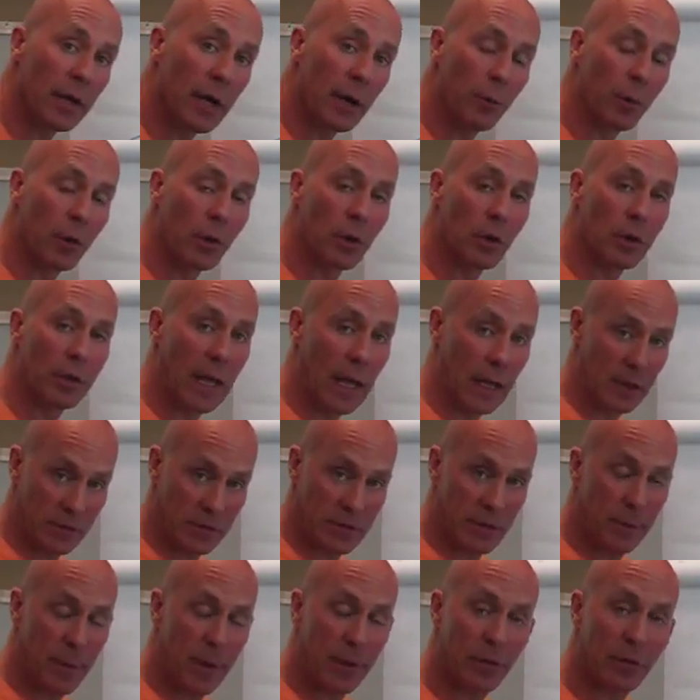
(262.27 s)
that I want to look at, and
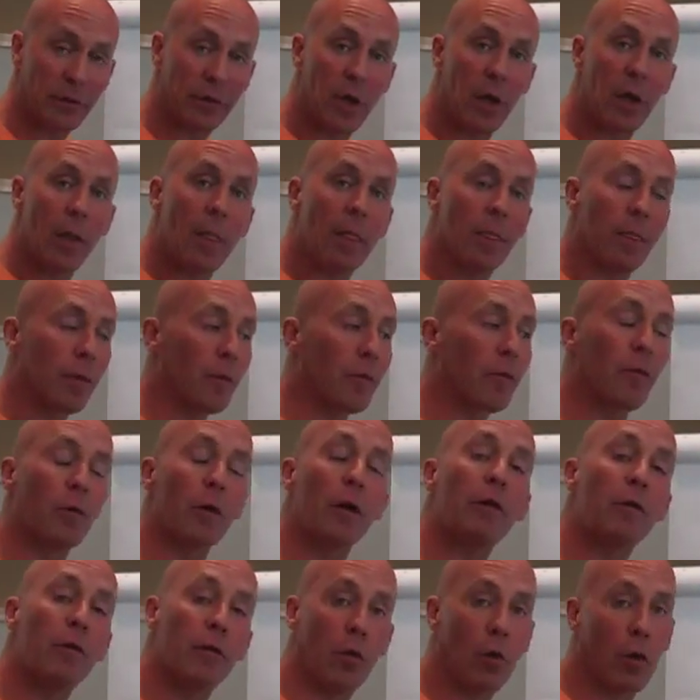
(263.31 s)
some others. The
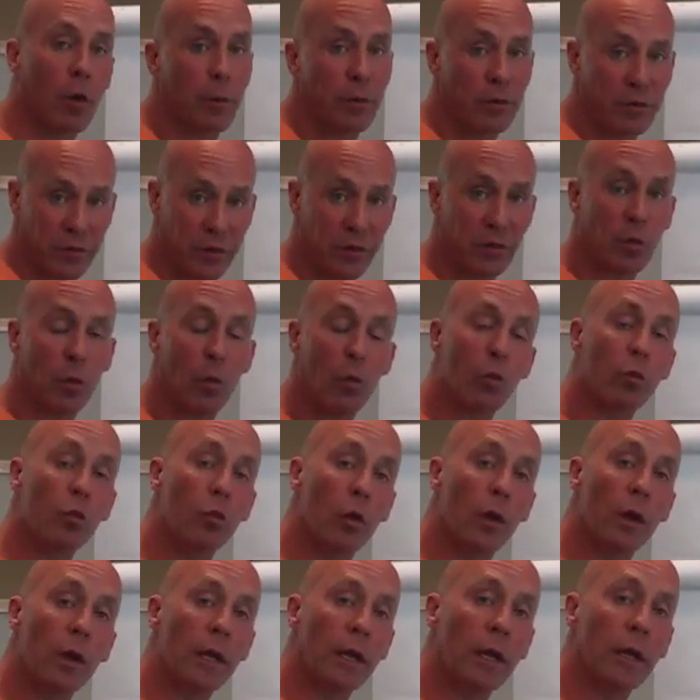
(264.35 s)
free form is just
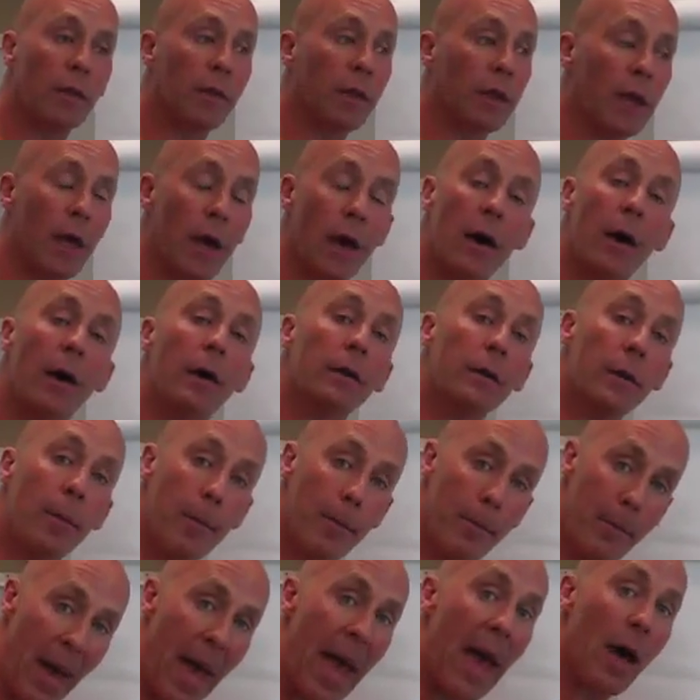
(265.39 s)
really the
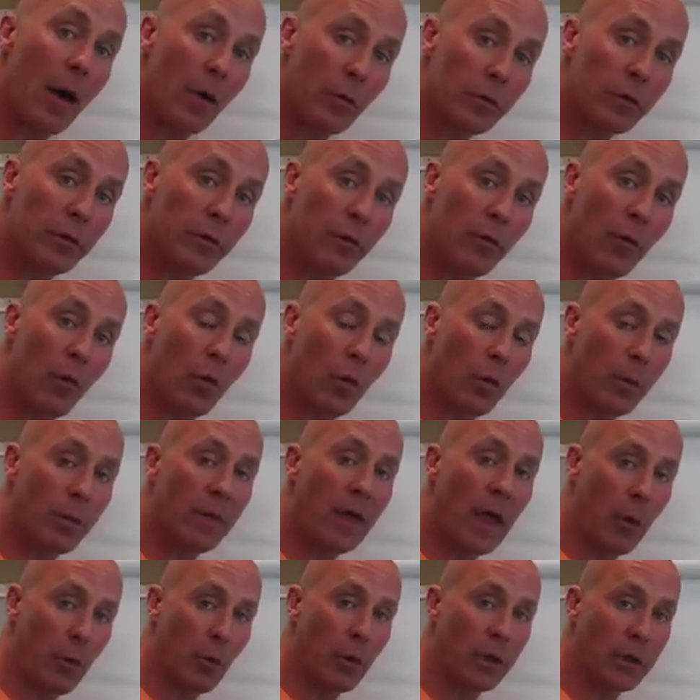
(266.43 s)
unbound form
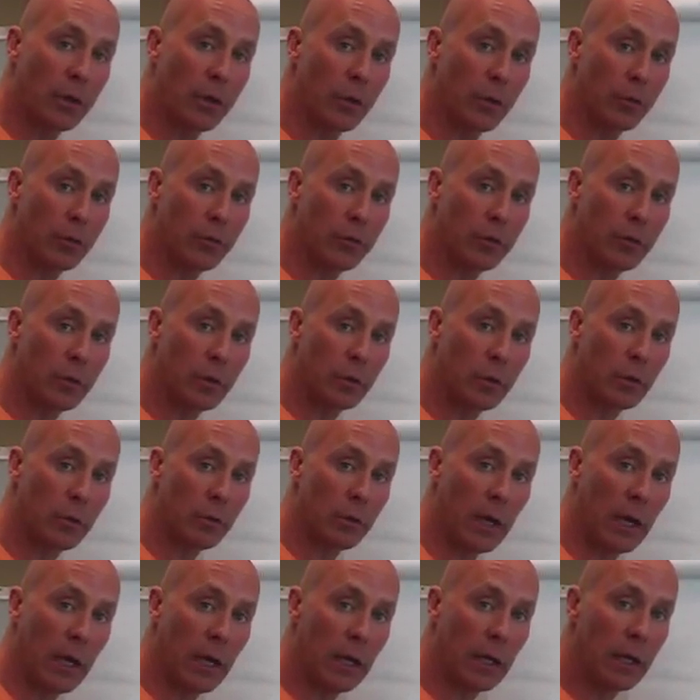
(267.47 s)
that we use,
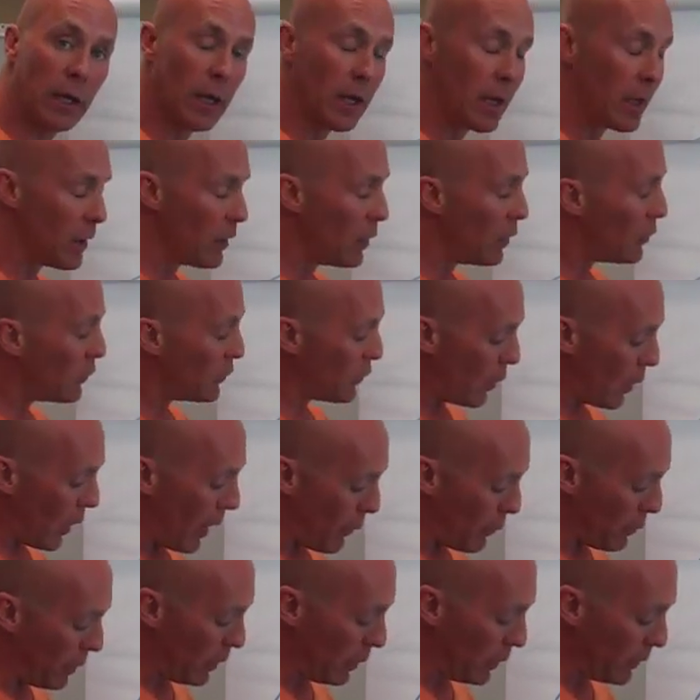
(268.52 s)
okay? So I
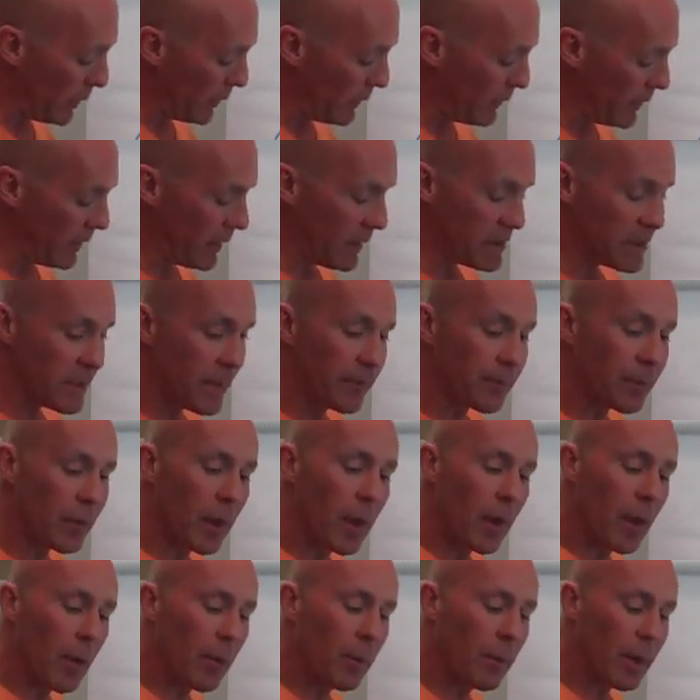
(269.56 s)
want to look at these,
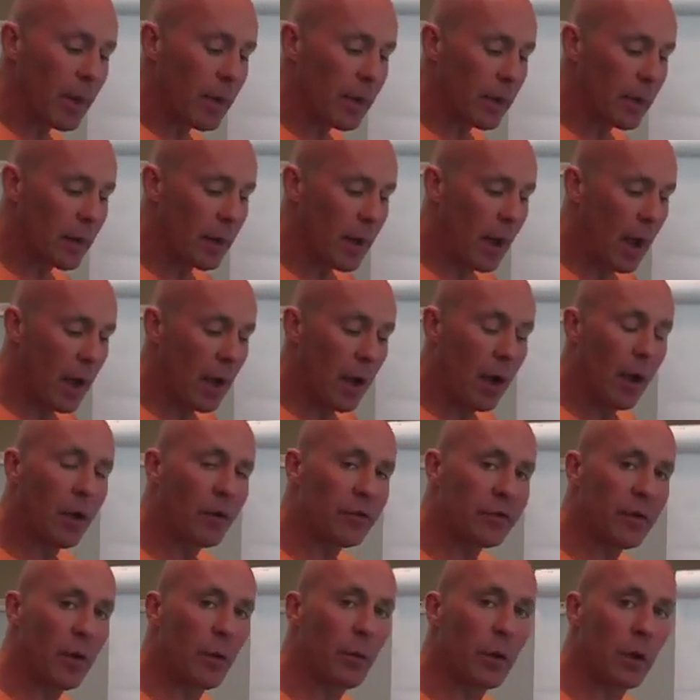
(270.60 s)
but I
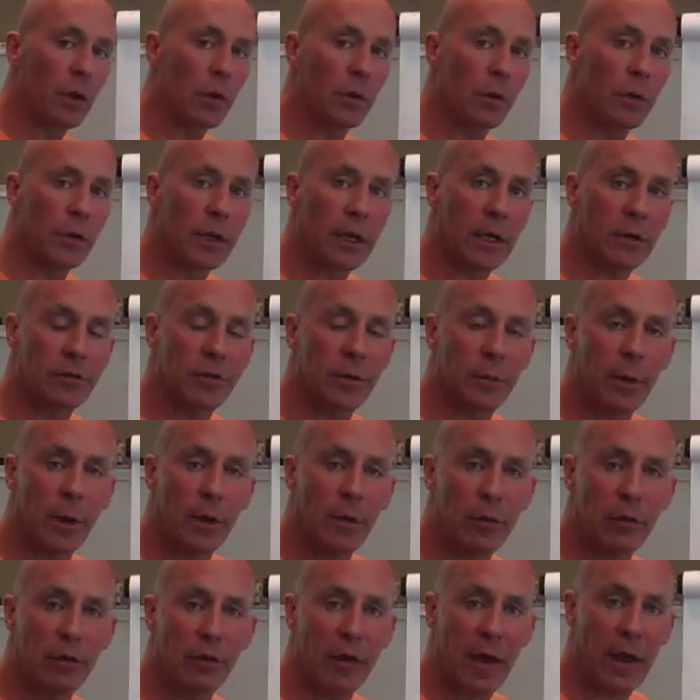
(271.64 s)
also want to look at some
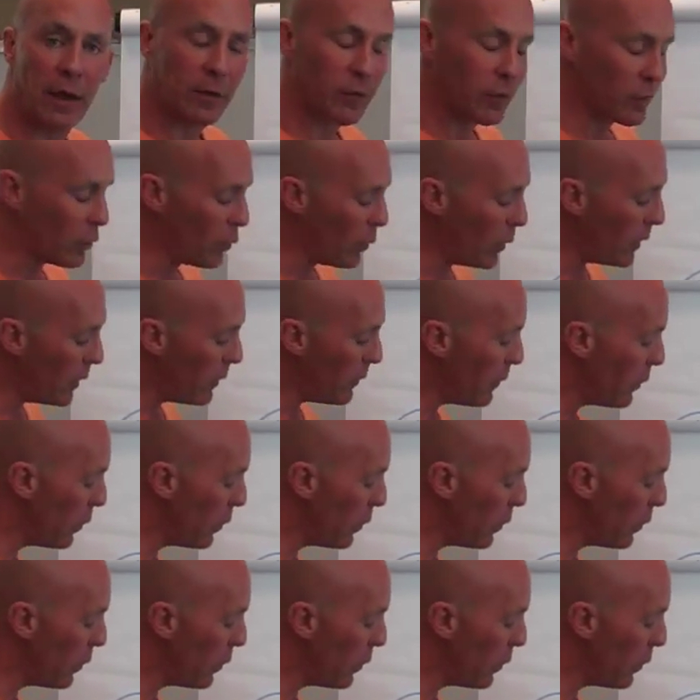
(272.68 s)
other factors. One of